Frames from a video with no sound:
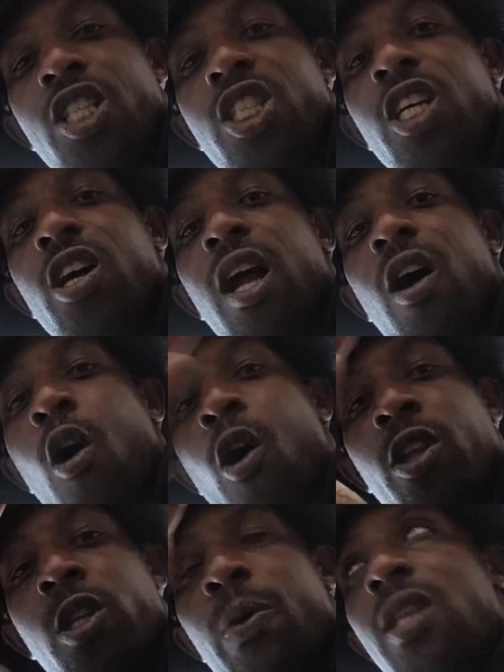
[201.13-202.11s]
She cut out
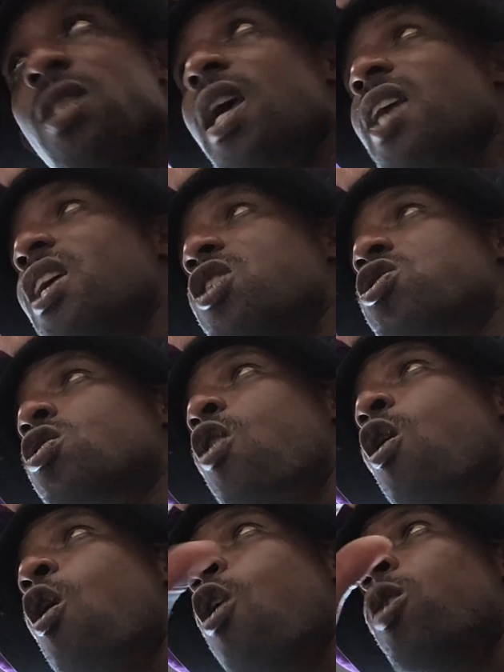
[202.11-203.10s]
all the dependents and then
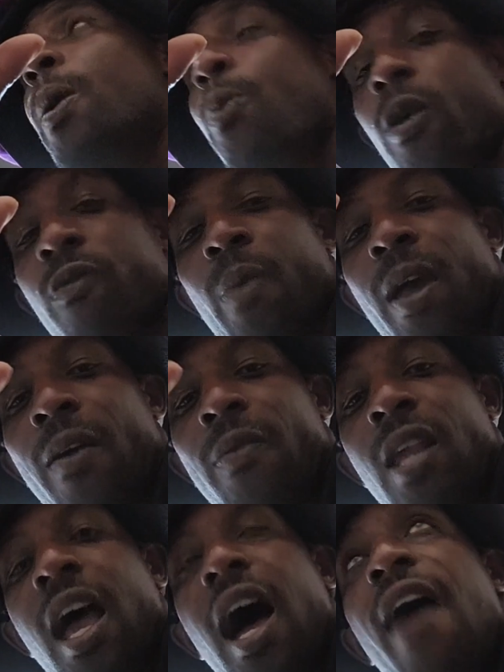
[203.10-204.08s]
took all the paperwork from
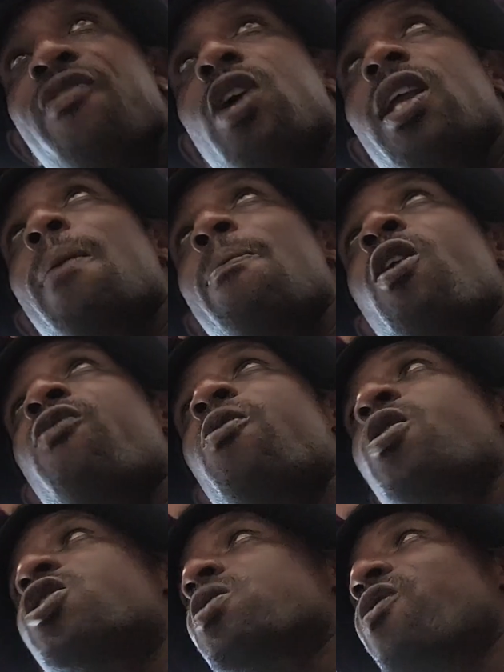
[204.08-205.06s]
my. I've tried to get
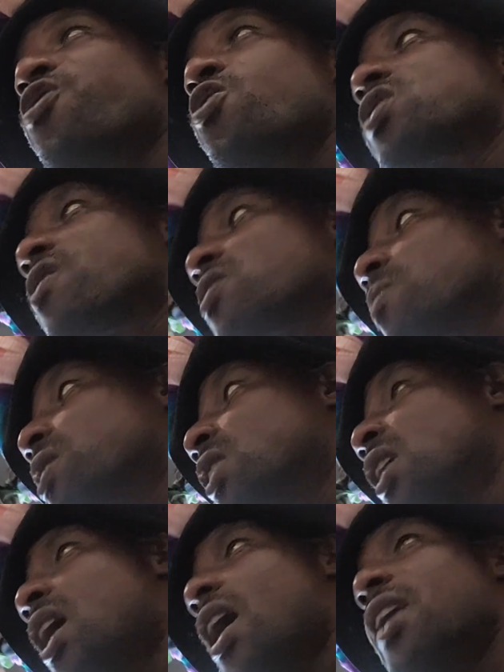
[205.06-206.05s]
mail from her. She refused to give it to me